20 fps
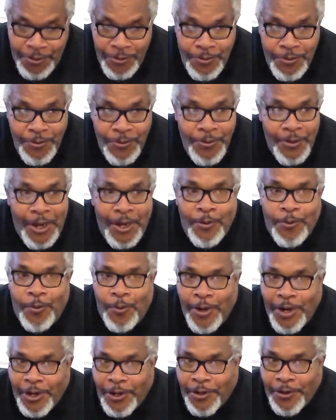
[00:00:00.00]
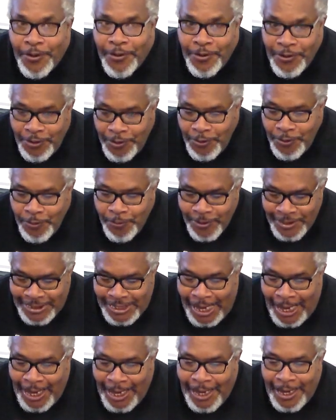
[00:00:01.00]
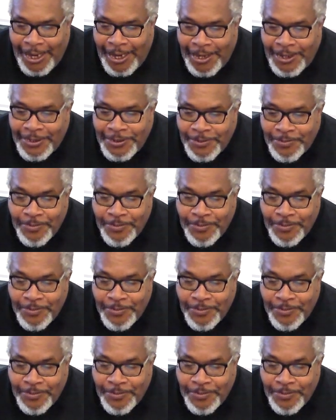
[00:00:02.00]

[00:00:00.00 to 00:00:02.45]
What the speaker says: Who and where was I?